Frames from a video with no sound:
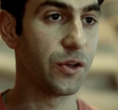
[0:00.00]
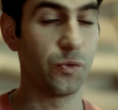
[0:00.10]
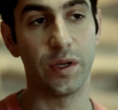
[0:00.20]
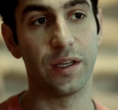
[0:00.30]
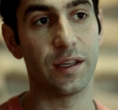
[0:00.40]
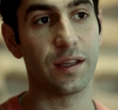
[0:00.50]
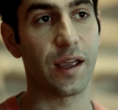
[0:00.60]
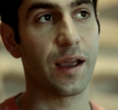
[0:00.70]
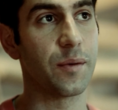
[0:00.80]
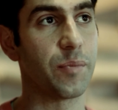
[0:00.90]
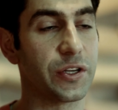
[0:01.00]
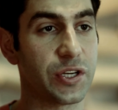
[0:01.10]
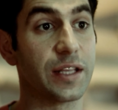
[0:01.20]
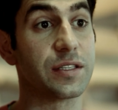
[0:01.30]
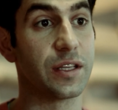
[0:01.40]
We, by
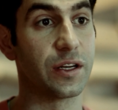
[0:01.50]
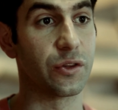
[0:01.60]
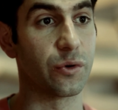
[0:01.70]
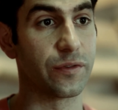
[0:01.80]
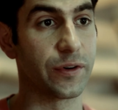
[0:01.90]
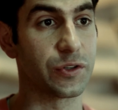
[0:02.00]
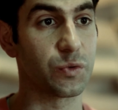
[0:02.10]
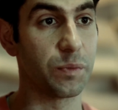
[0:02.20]
chance, did it the reverse.